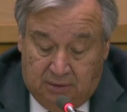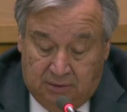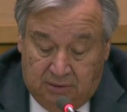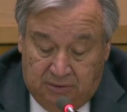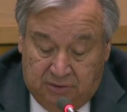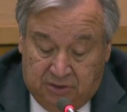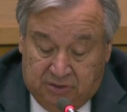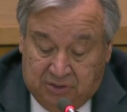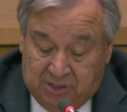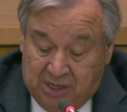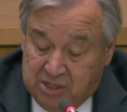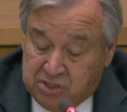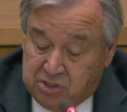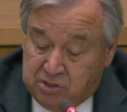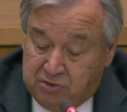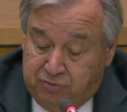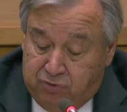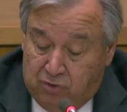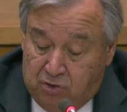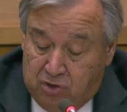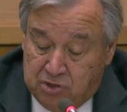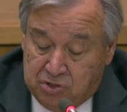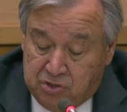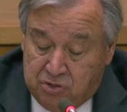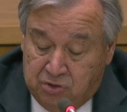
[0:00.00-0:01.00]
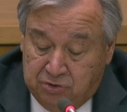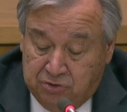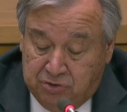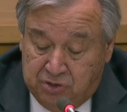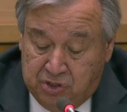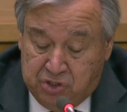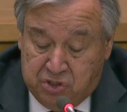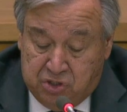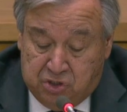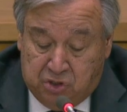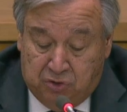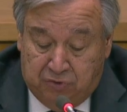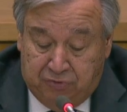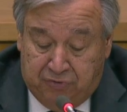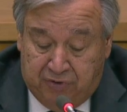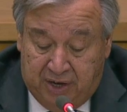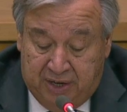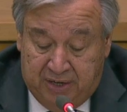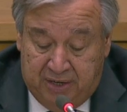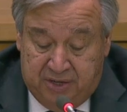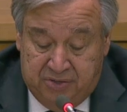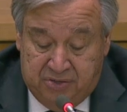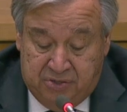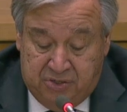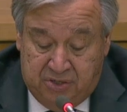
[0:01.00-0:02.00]
The Task Force on Digital
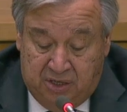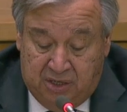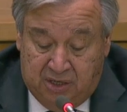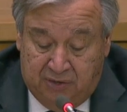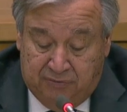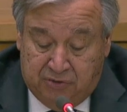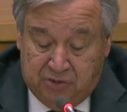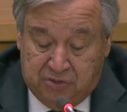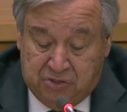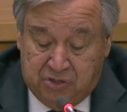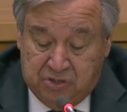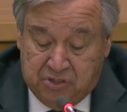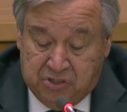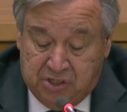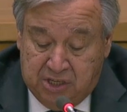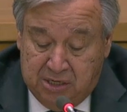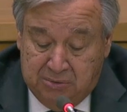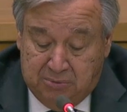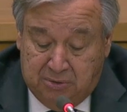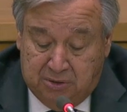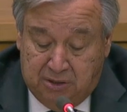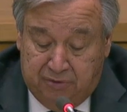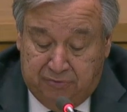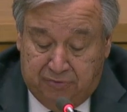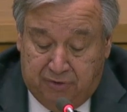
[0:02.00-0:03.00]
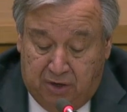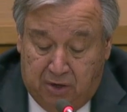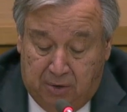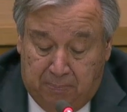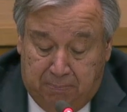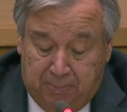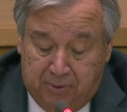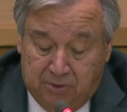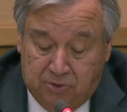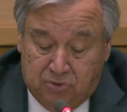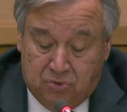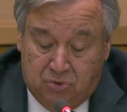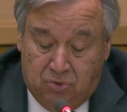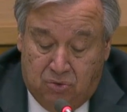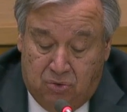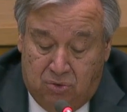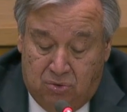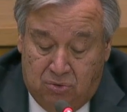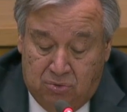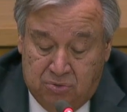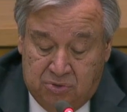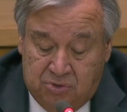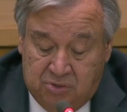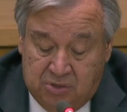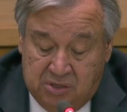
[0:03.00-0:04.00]
Financing of the Sustainable Development
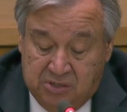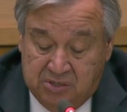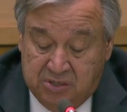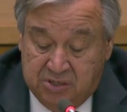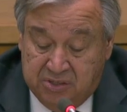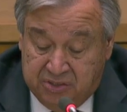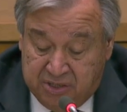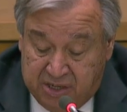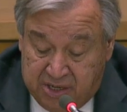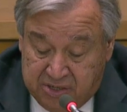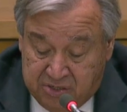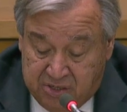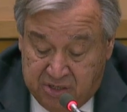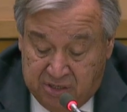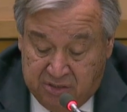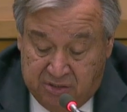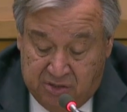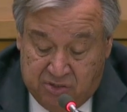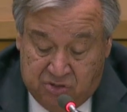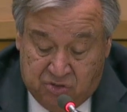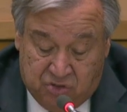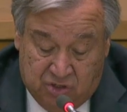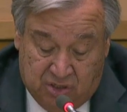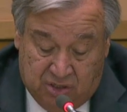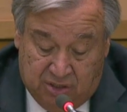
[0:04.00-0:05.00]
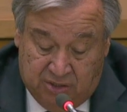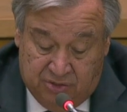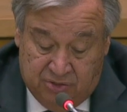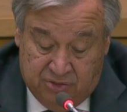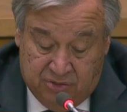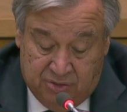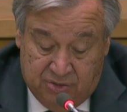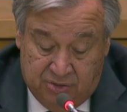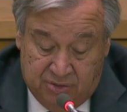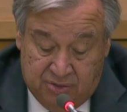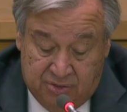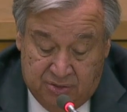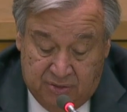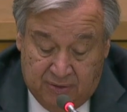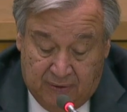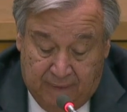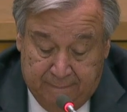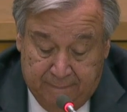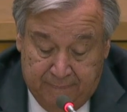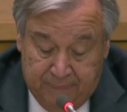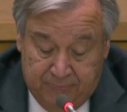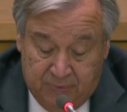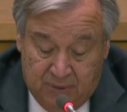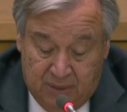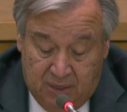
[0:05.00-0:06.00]
Goals is addressing these challenges.
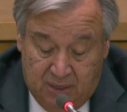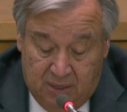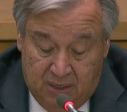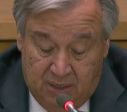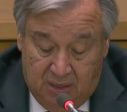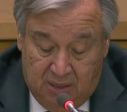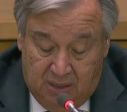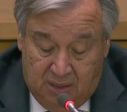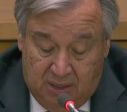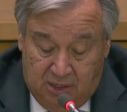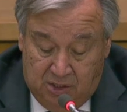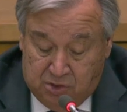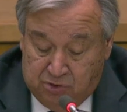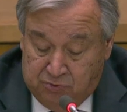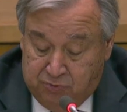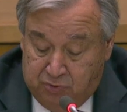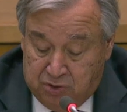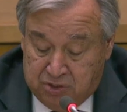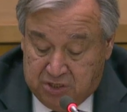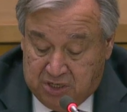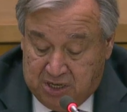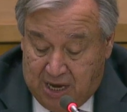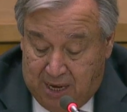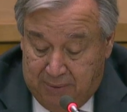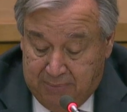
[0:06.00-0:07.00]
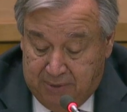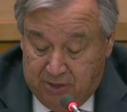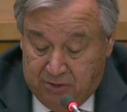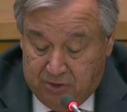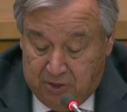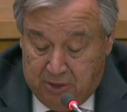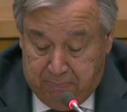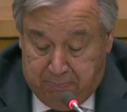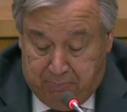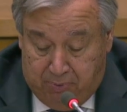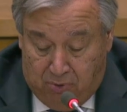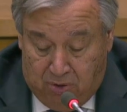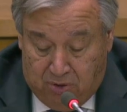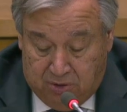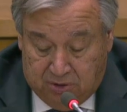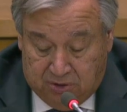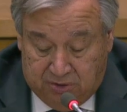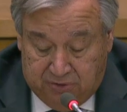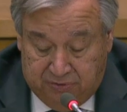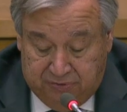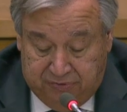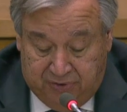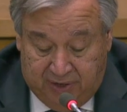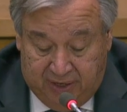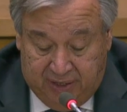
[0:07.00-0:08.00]
Its forthcoming
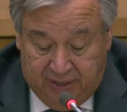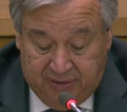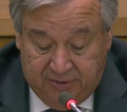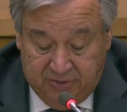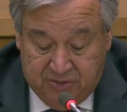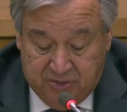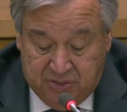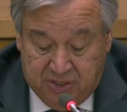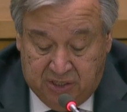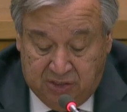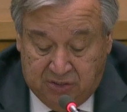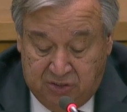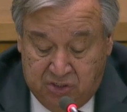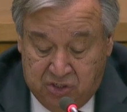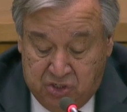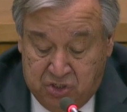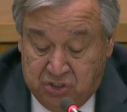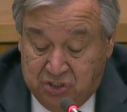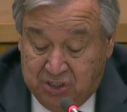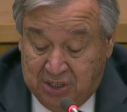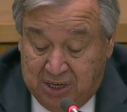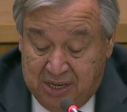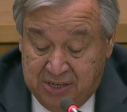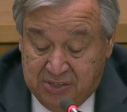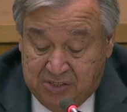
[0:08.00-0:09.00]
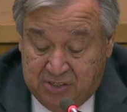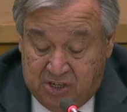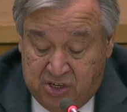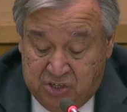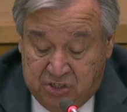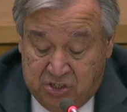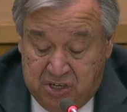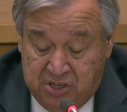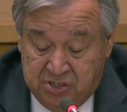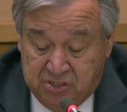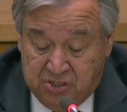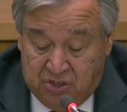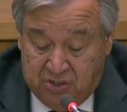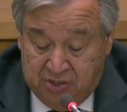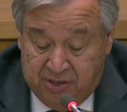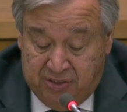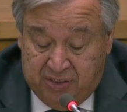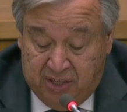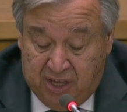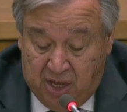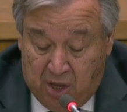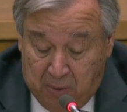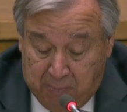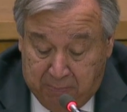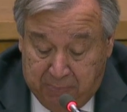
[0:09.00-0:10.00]
report finds that digitalization is
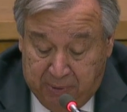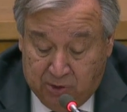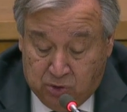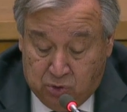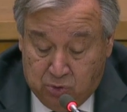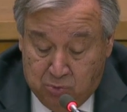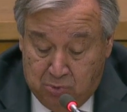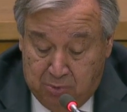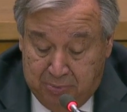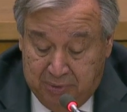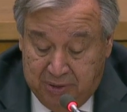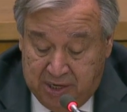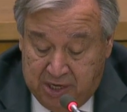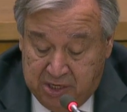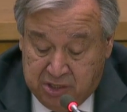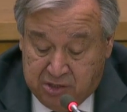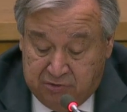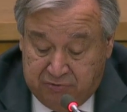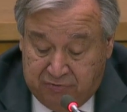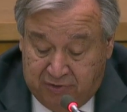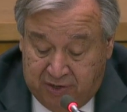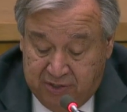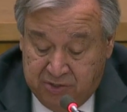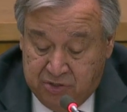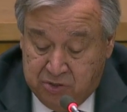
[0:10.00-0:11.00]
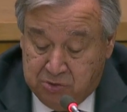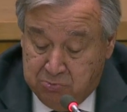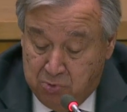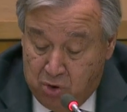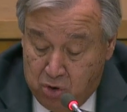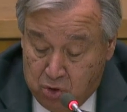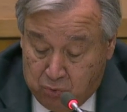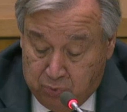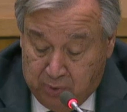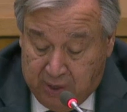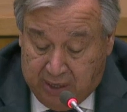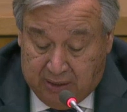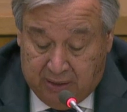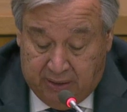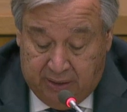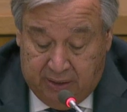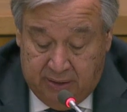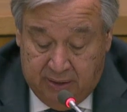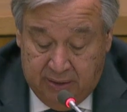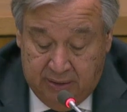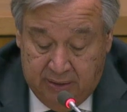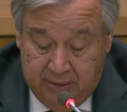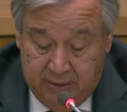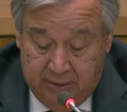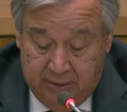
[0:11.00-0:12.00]
already helping to mobilize funds more quickly